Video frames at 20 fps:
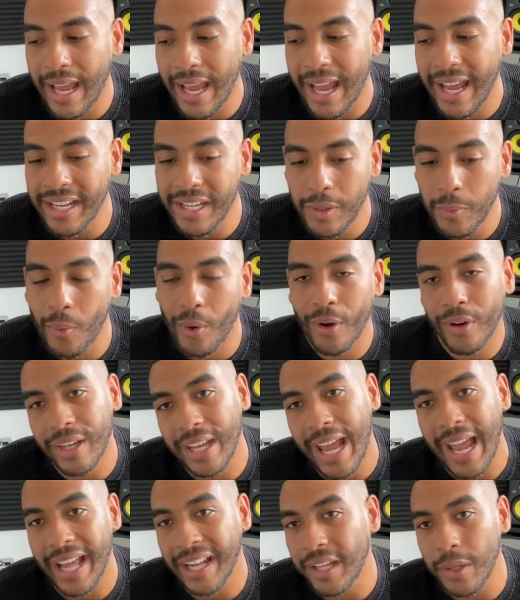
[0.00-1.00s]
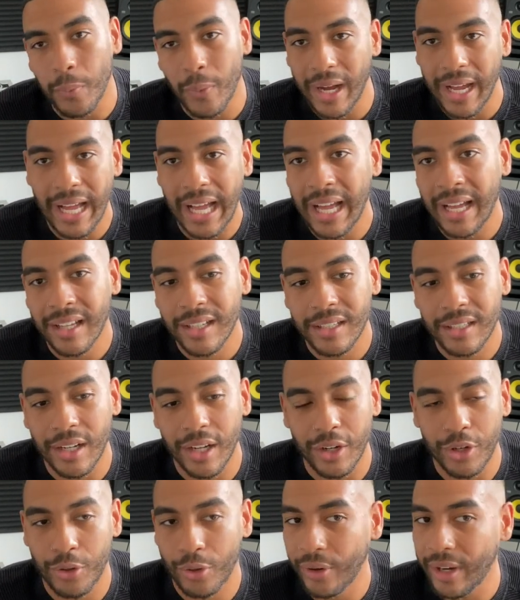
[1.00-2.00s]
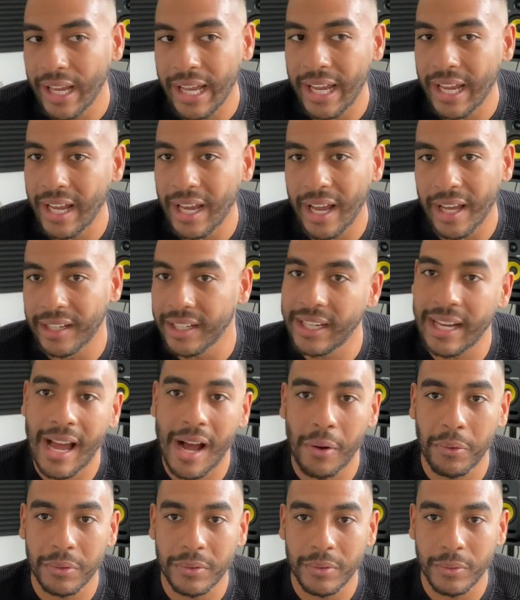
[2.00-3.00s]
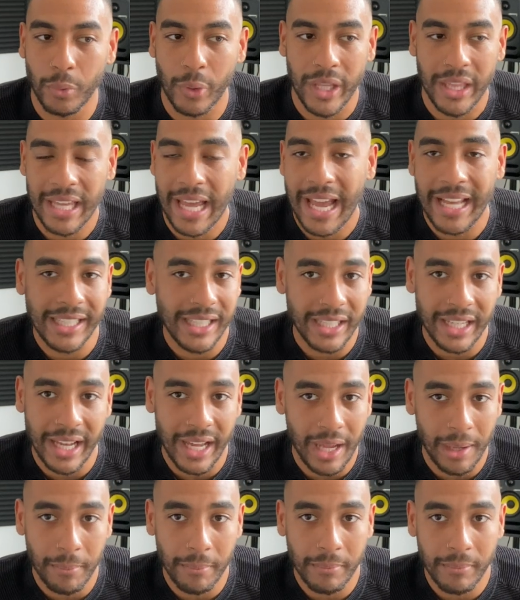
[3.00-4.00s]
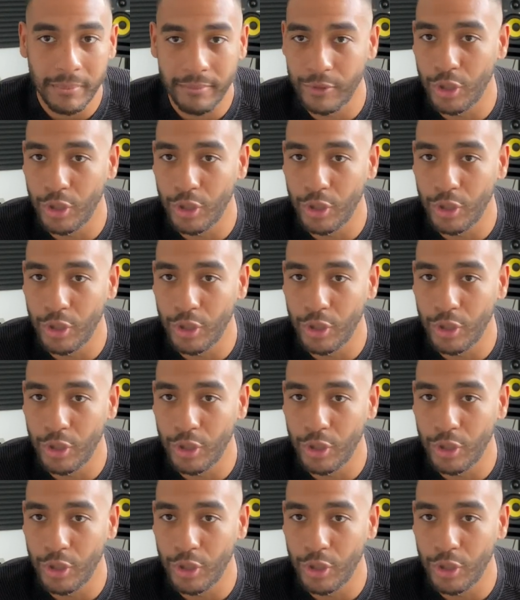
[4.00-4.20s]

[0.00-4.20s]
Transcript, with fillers: anyone, anywhere can create an account with any name,